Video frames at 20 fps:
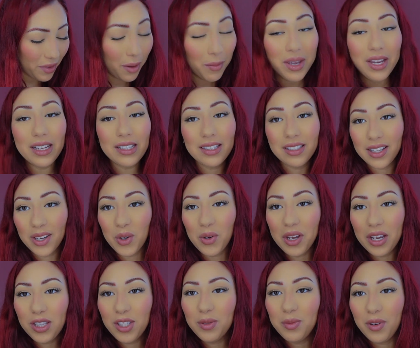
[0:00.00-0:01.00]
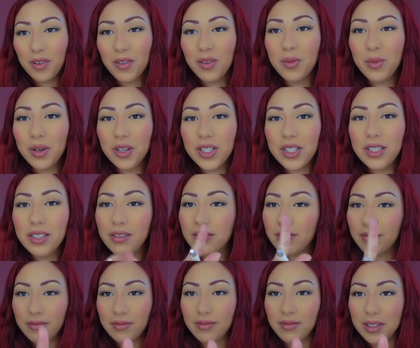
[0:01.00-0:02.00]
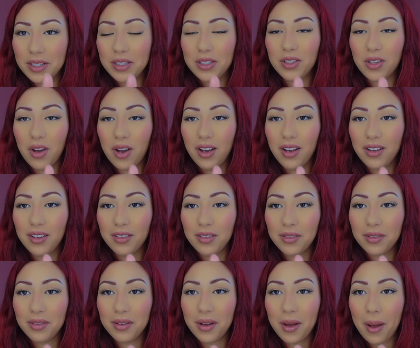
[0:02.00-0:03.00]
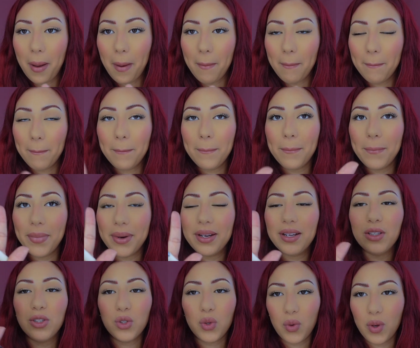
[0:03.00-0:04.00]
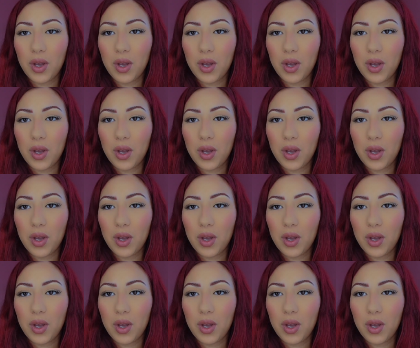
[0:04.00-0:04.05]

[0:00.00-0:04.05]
I mean, it's not okay to be over budget. It's not, but it's